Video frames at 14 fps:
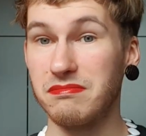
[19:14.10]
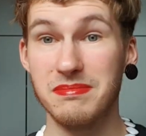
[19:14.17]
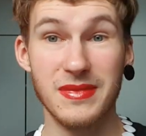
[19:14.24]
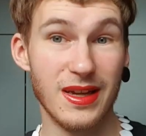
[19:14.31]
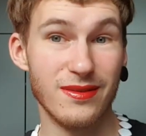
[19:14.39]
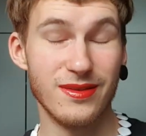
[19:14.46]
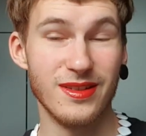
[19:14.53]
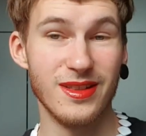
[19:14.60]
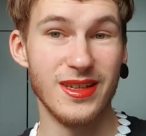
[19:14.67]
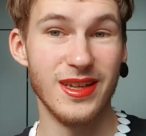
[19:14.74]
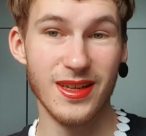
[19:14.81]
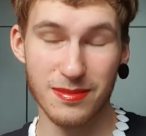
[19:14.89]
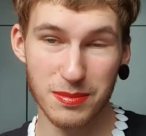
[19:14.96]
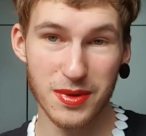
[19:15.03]
definitely
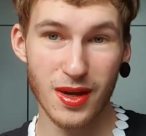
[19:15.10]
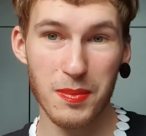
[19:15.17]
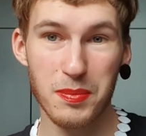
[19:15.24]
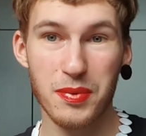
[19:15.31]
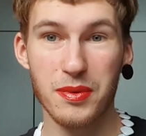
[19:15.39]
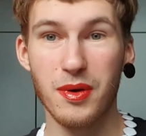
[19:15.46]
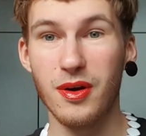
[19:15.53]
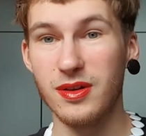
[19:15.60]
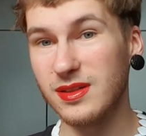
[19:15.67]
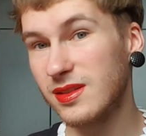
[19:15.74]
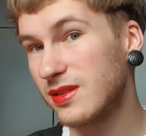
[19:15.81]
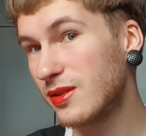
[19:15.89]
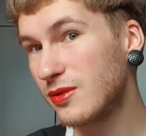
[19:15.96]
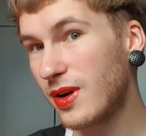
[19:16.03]
hit me up on
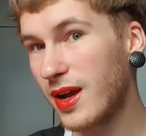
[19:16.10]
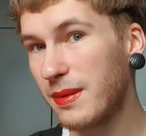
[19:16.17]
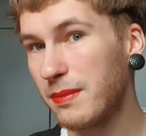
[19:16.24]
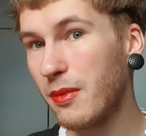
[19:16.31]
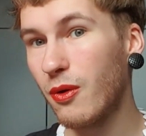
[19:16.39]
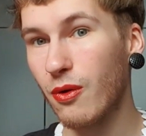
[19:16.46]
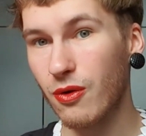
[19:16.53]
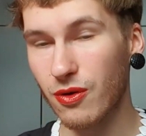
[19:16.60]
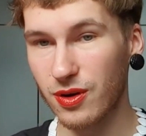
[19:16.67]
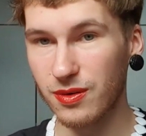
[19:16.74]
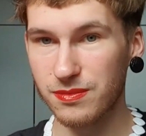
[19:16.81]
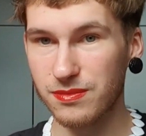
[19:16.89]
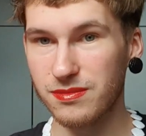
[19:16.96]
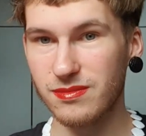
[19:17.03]
Instagram or
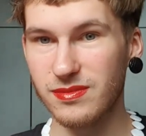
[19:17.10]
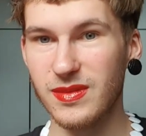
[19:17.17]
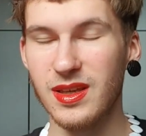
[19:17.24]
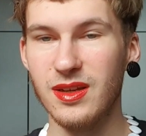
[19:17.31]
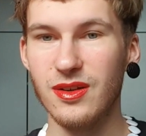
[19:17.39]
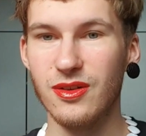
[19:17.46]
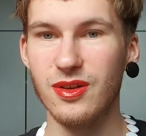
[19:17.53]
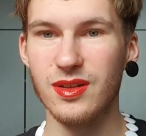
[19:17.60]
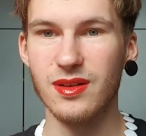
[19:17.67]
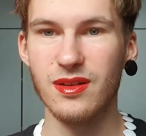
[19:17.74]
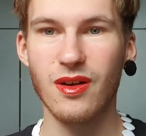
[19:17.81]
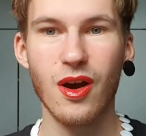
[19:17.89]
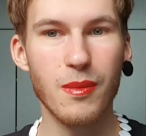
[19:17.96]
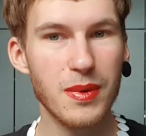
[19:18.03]
here in the
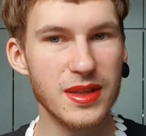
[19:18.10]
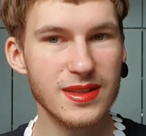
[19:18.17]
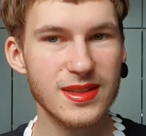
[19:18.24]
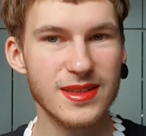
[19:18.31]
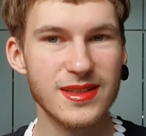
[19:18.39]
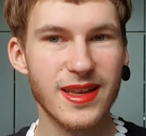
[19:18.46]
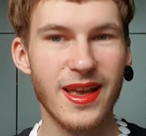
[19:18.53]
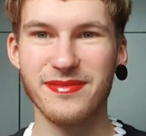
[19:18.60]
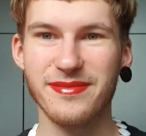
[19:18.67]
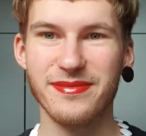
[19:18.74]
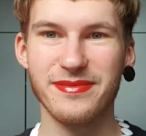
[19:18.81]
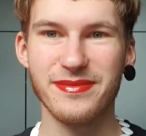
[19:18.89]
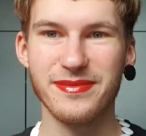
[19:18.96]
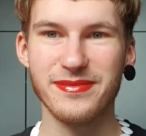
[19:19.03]
comments.
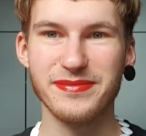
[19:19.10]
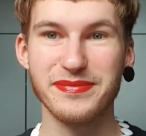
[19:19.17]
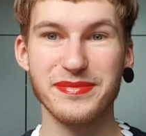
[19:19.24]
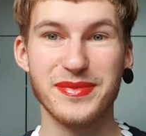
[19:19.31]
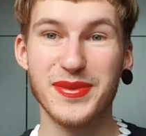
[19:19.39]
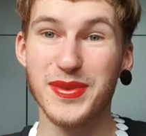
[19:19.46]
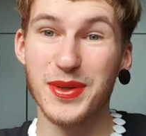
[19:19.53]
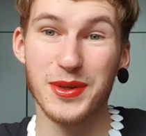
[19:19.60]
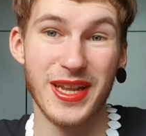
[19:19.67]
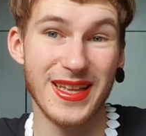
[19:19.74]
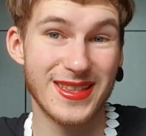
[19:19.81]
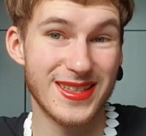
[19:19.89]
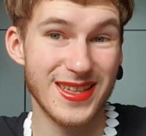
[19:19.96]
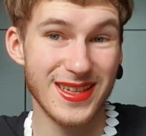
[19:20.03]
So
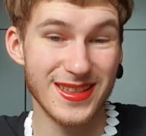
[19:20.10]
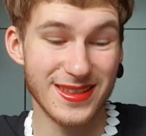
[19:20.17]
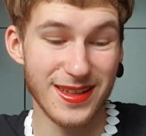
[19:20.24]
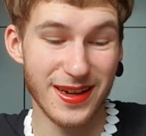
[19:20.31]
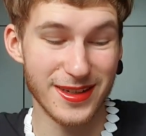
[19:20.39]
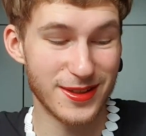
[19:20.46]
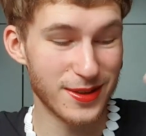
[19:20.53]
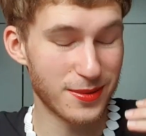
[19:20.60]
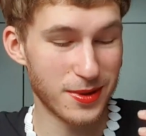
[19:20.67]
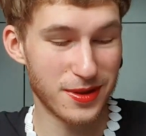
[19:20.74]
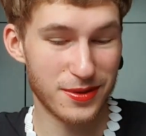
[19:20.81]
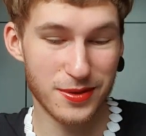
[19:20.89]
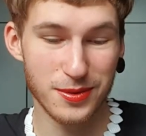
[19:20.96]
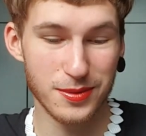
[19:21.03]
that's it. I just
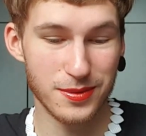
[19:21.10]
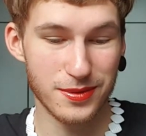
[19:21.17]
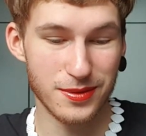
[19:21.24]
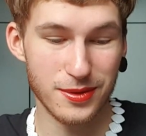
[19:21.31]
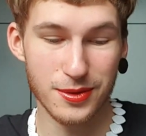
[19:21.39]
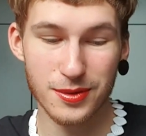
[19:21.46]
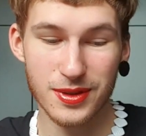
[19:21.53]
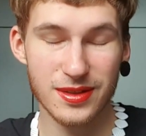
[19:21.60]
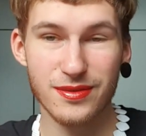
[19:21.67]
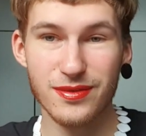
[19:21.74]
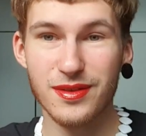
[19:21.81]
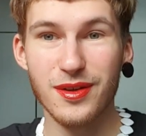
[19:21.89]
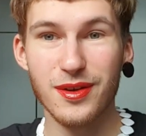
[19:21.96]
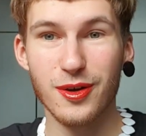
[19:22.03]
wanted to do this
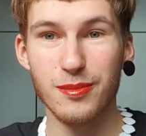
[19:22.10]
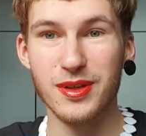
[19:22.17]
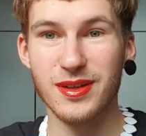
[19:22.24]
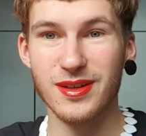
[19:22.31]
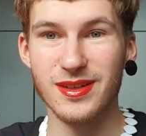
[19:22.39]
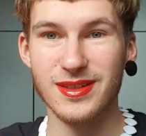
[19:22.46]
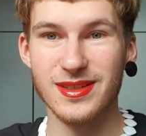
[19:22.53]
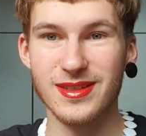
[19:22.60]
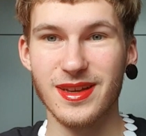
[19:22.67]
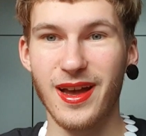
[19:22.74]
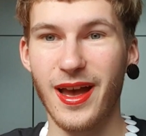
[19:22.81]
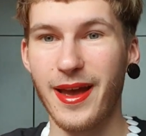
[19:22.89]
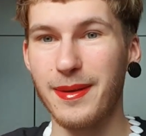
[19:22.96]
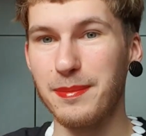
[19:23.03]
video because
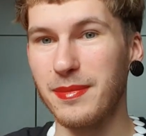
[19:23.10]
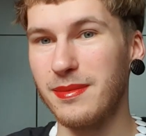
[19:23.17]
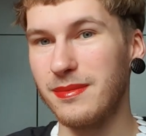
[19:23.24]
I'm